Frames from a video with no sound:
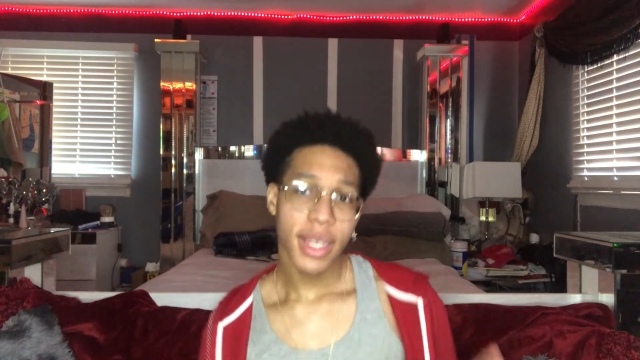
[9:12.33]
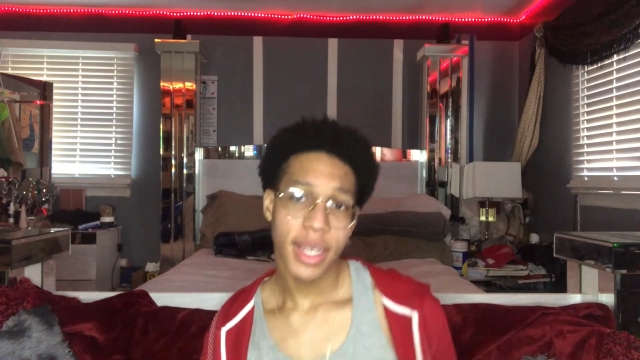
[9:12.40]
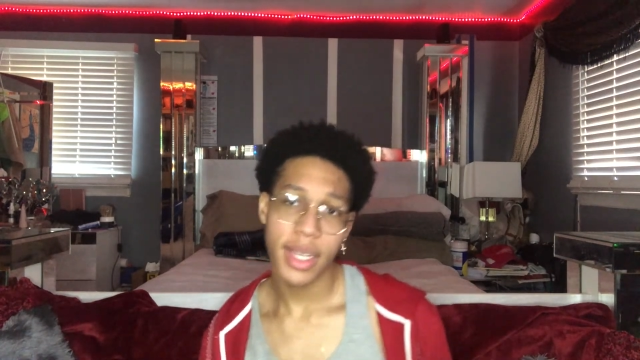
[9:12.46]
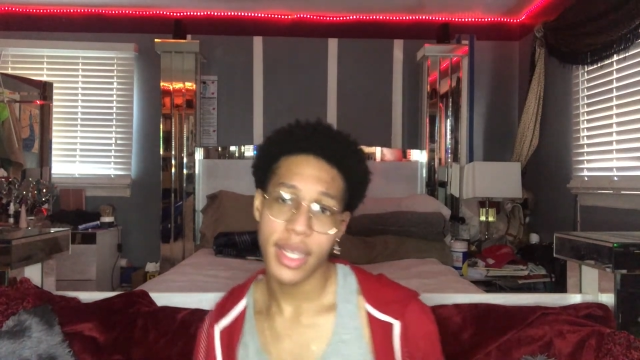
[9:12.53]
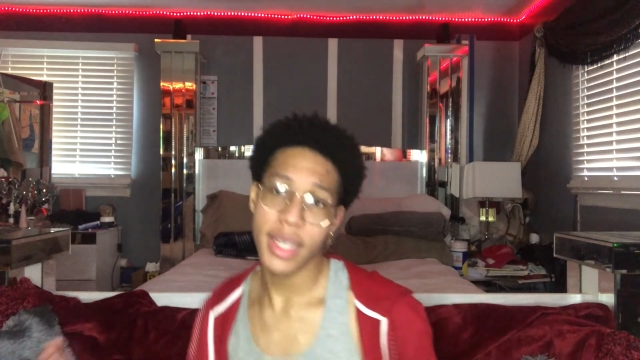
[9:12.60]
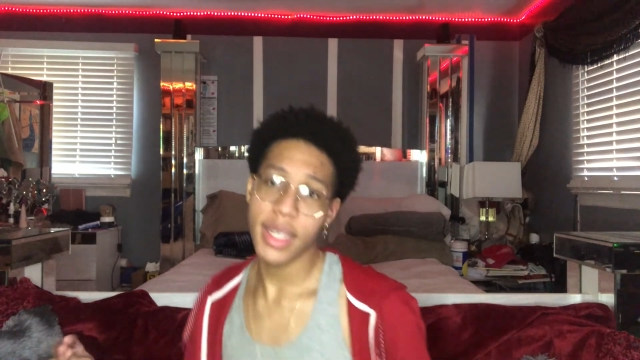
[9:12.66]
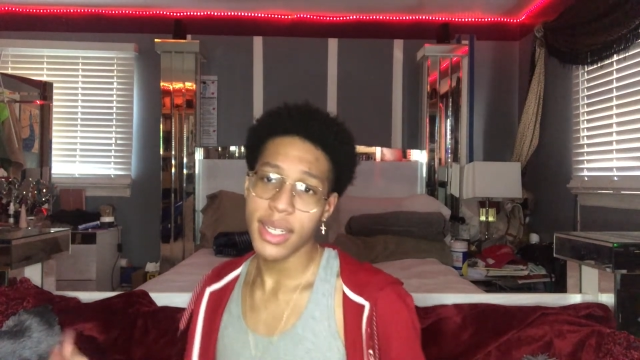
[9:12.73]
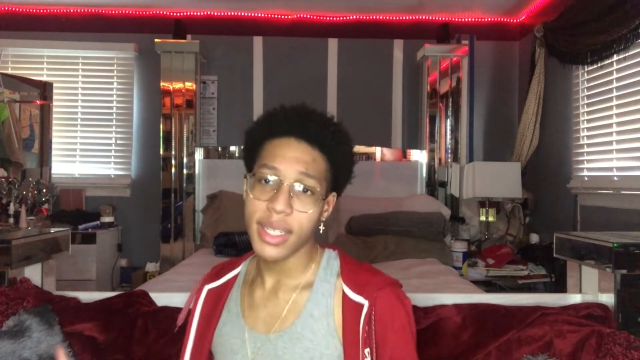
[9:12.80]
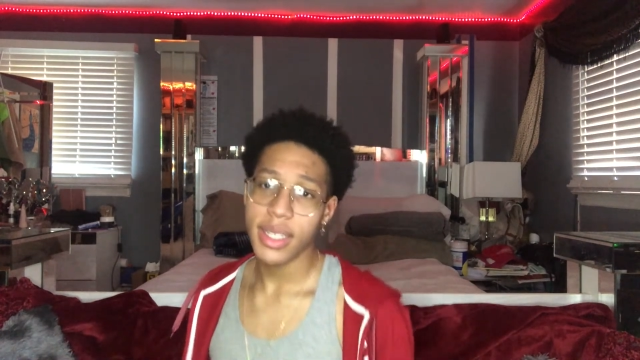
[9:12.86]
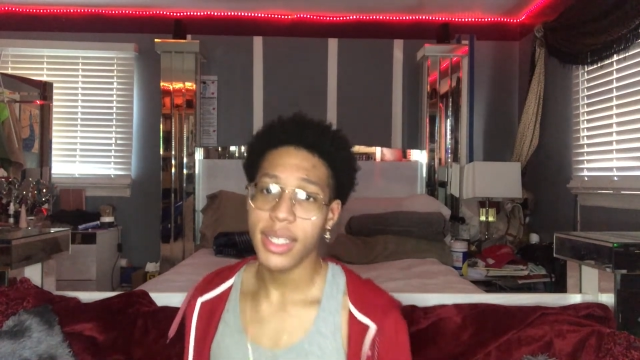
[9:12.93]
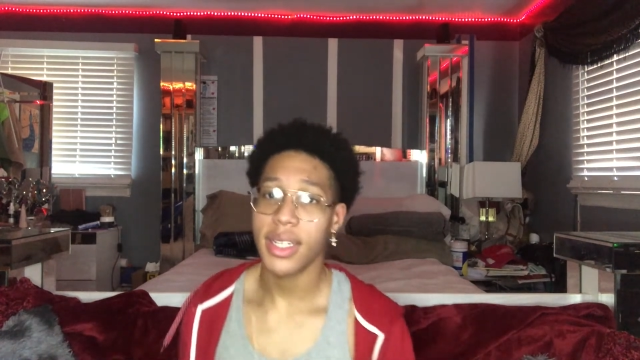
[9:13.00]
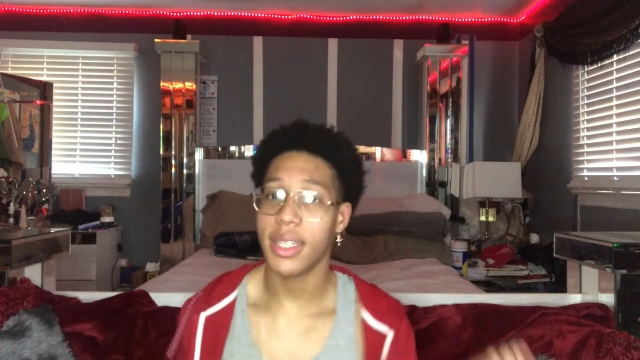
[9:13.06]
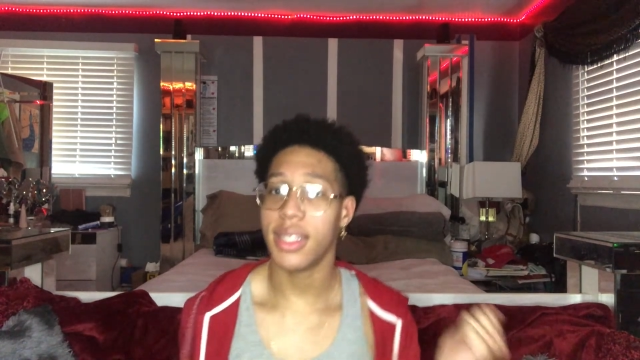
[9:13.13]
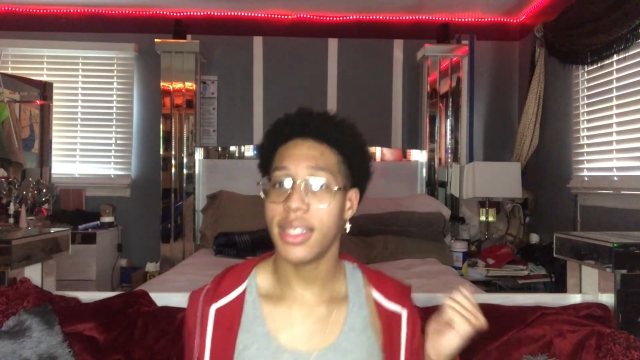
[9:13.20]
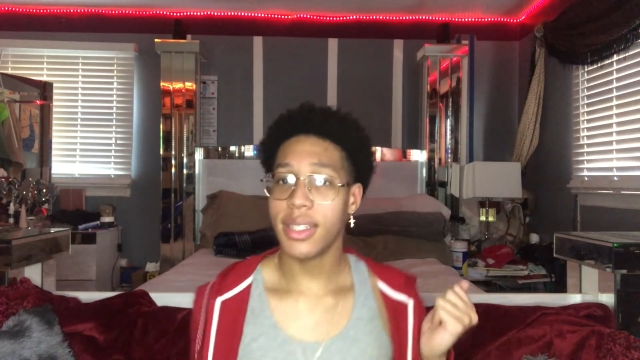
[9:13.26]
Uh,
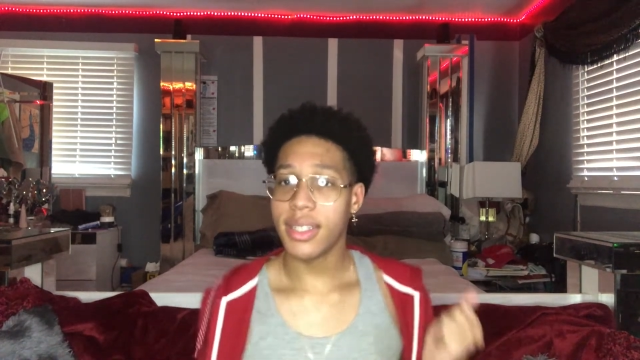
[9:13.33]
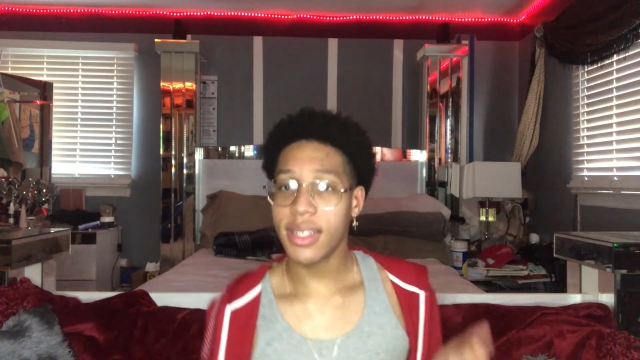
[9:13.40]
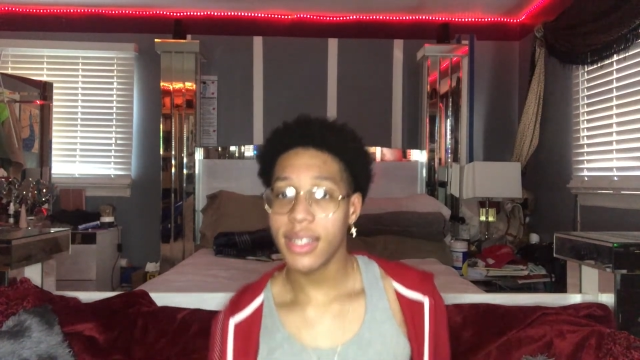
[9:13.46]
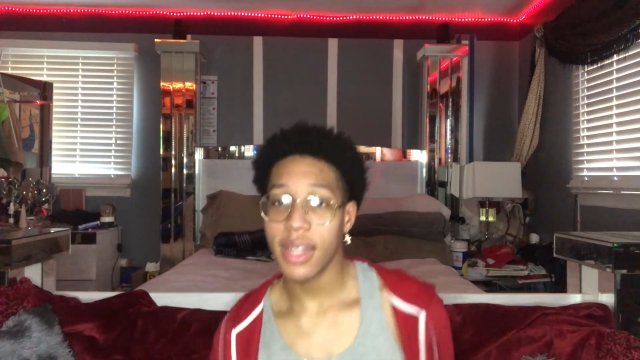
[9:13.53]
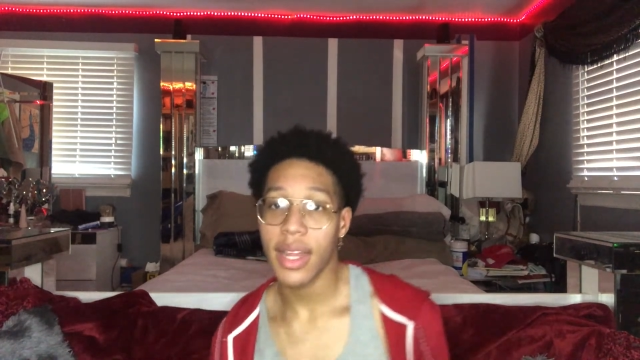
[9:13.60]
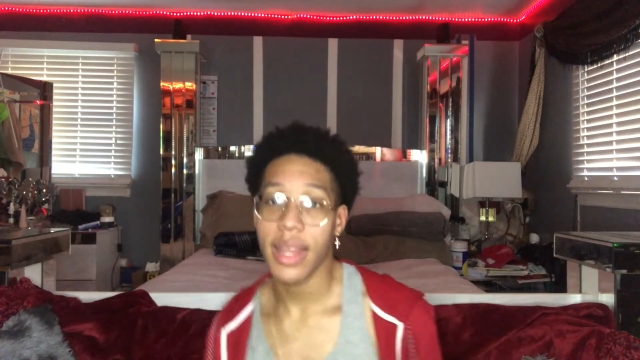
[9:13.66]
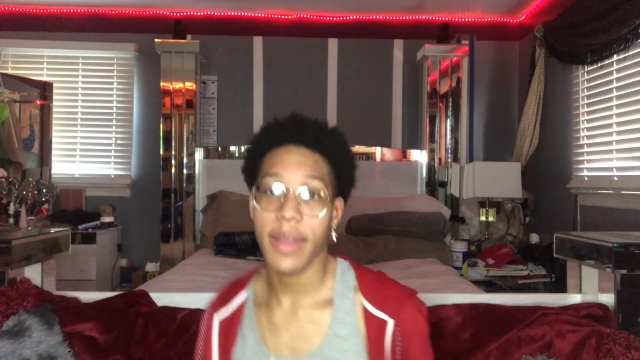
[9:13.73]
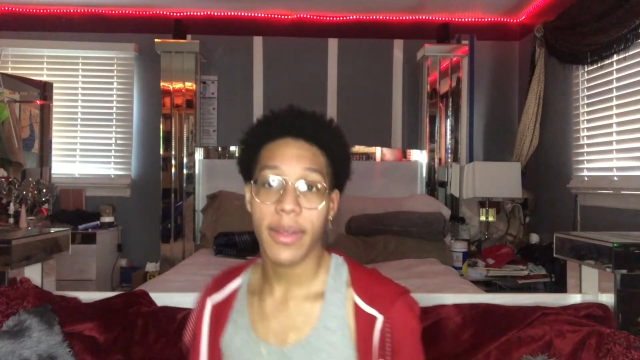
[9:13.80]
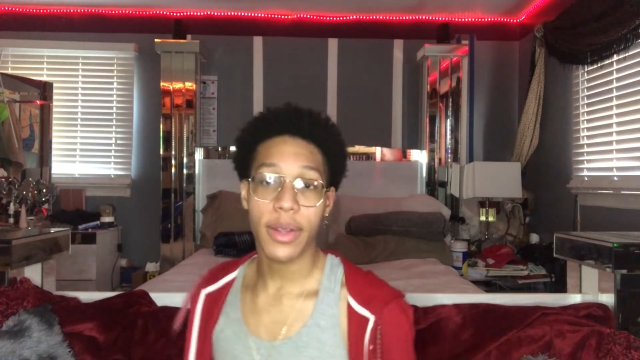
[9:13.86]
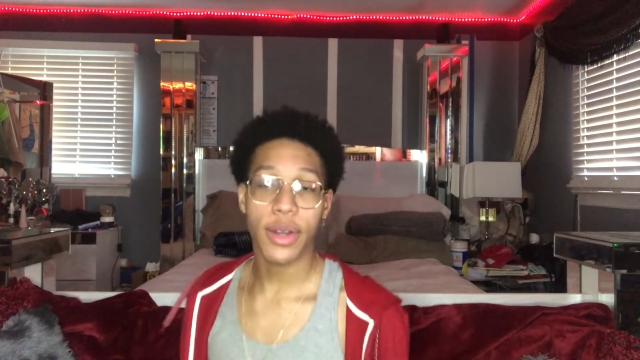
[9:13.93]
uh, like,